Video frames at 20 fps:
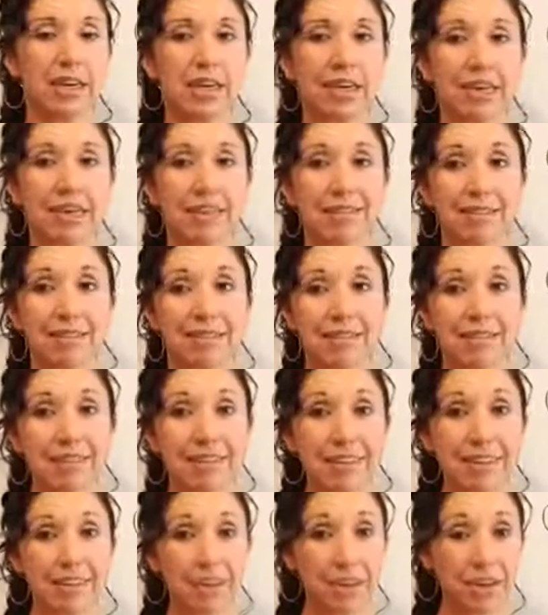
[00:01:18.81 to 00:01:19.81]
It's a
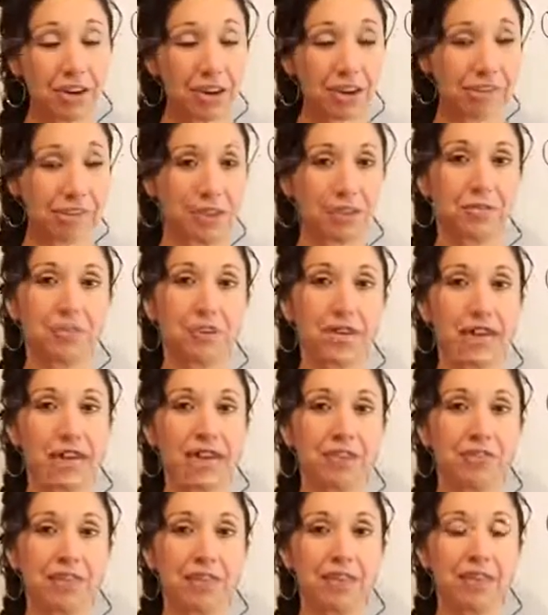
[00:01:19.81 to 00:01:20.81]
series of
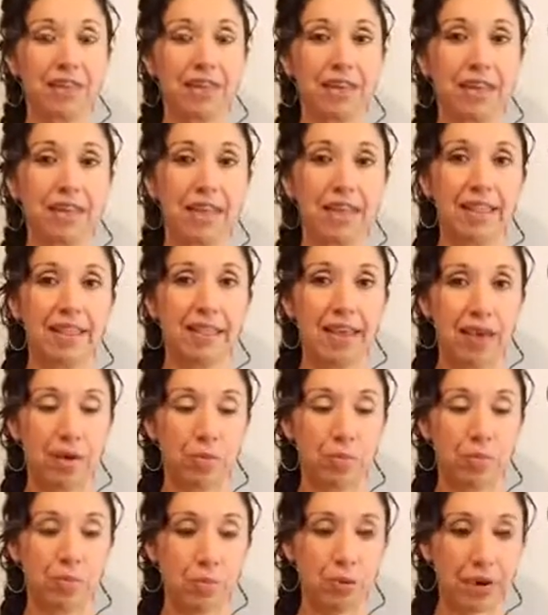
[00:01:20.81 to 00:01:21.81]
reactions
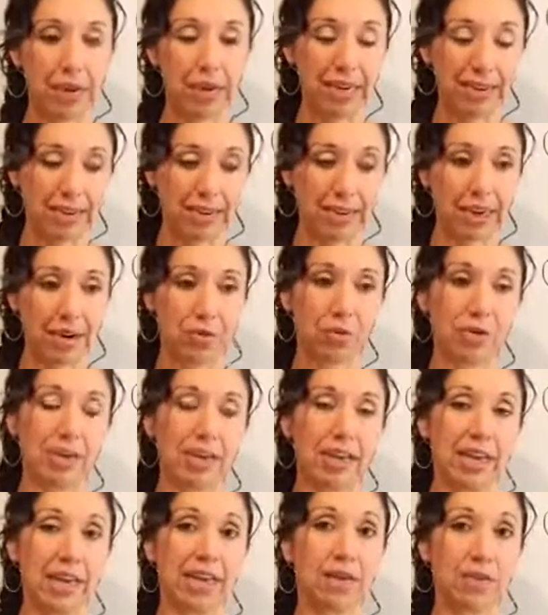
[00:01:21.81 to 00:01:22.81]
that break down
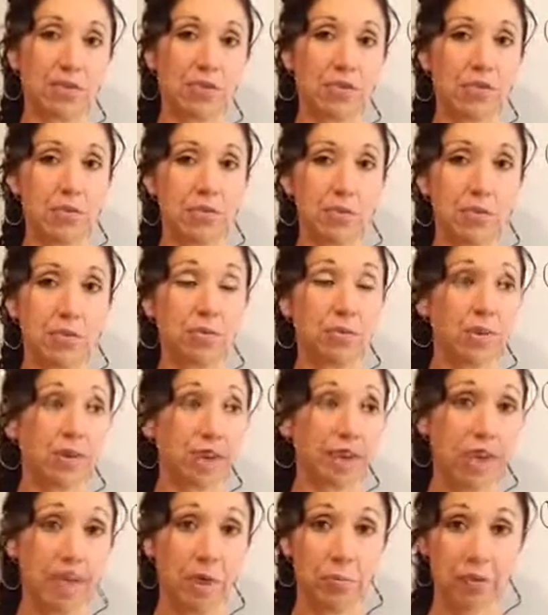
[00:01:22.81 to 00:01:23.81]
organic fuel with the
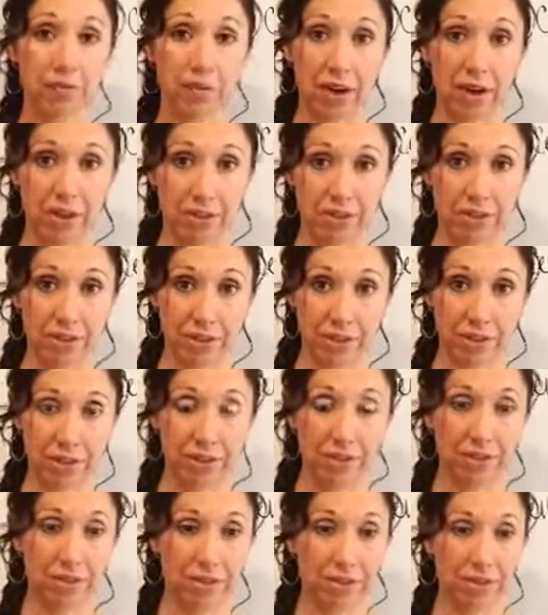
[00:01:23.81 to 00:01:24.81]
help of oxygen,
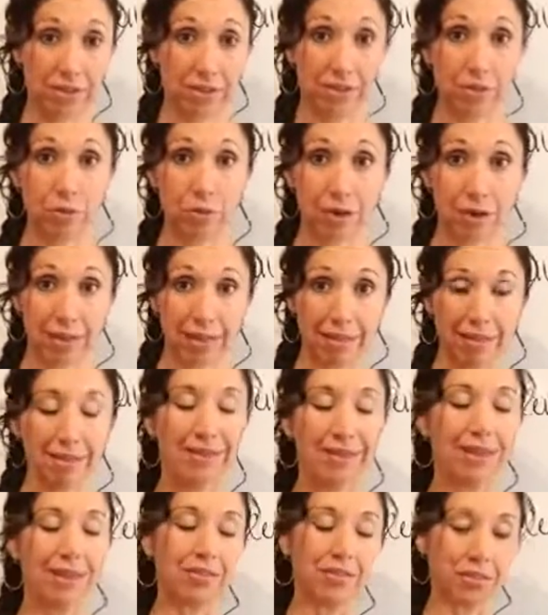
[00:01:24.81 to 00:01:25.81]
because you need to breathe.
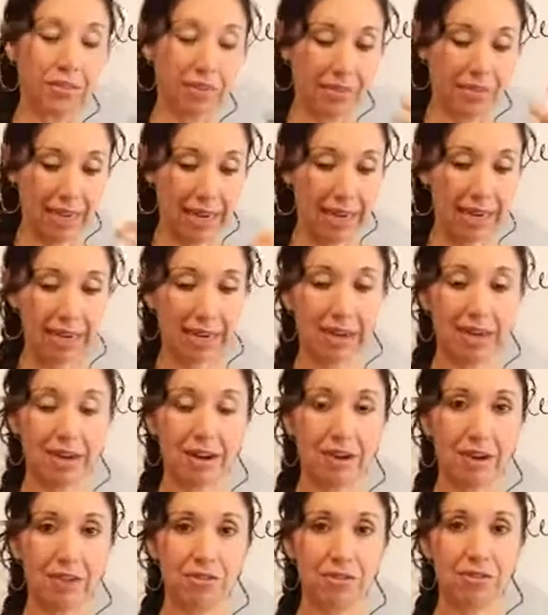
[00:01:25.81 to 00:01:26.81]
So it's taking in
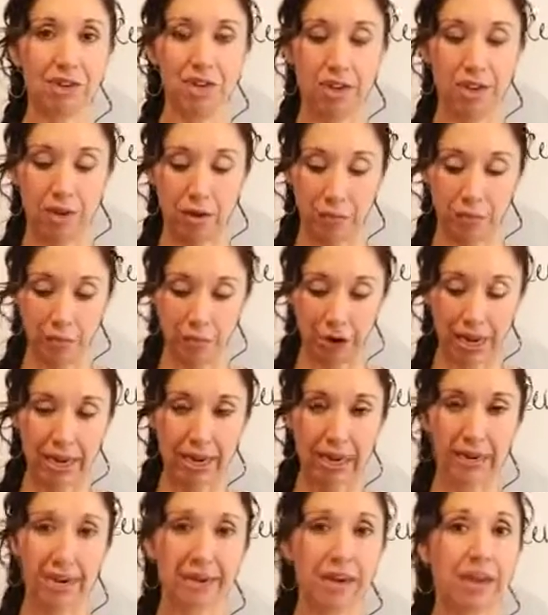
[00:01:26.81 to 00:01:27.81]
oxygen and
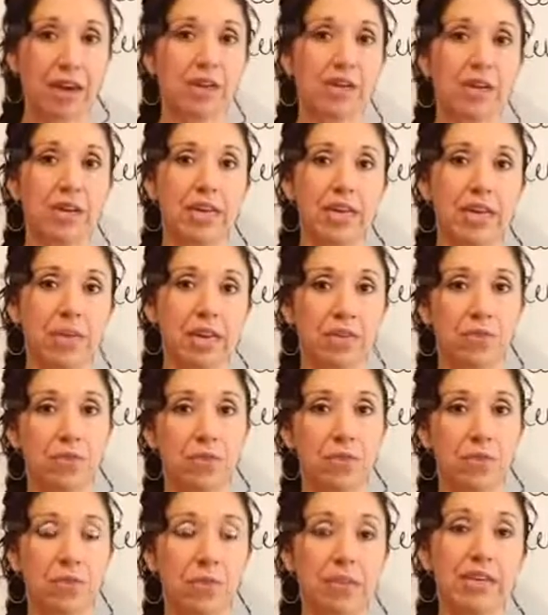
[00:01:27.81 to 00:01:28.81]
breaking down organic
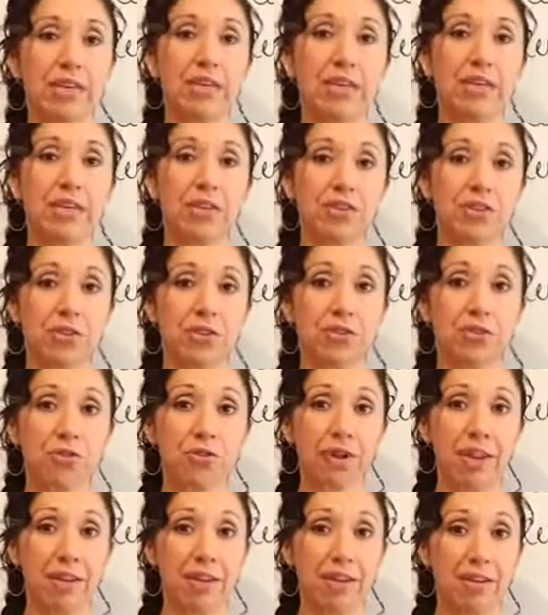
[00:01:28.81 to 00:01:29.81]
fuel to
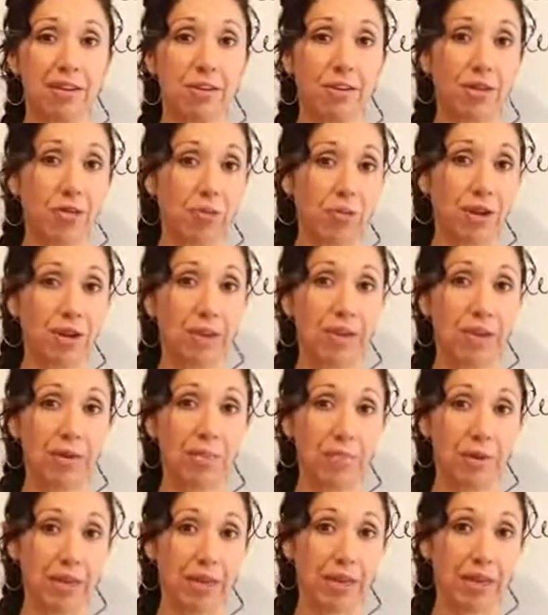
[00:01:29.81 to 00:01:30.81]
create three
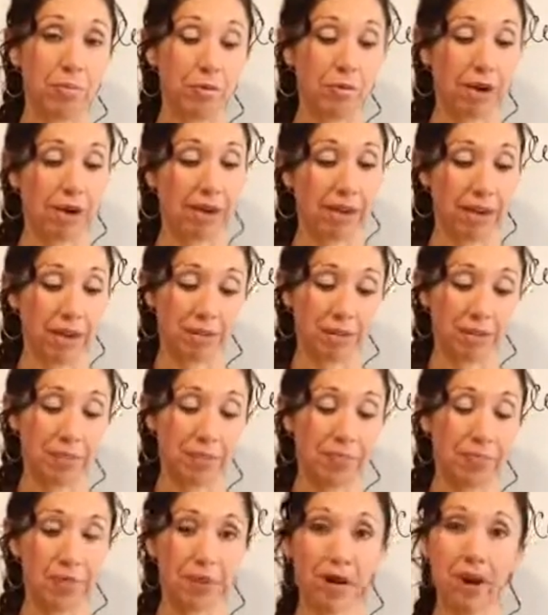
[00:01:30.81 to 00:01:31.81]
big products:
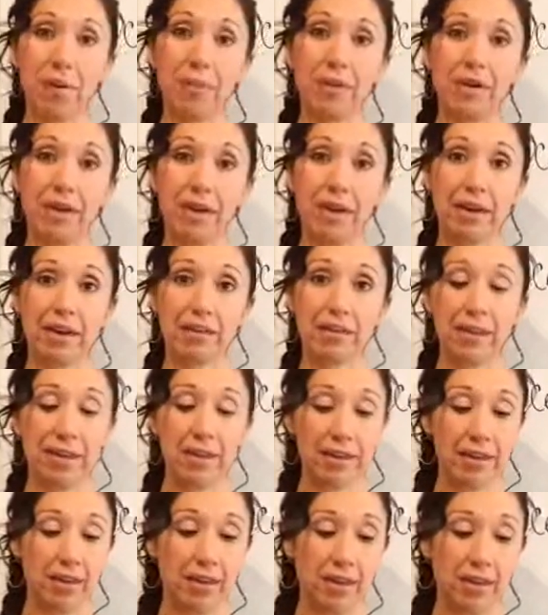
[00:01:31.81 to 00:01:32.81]
carbon
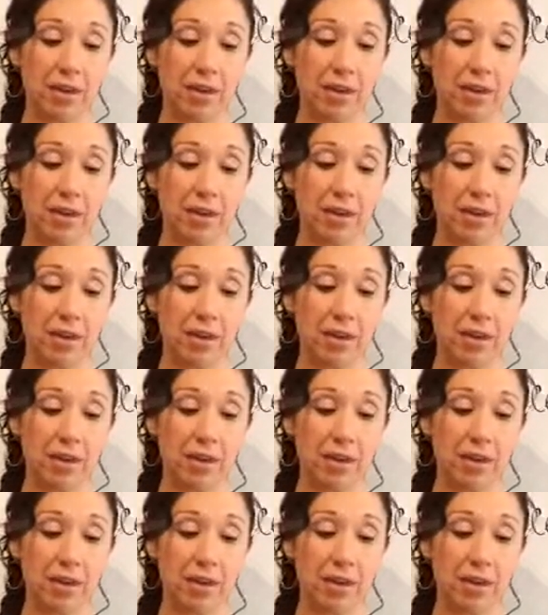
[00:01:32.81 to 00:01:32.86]
dioxide,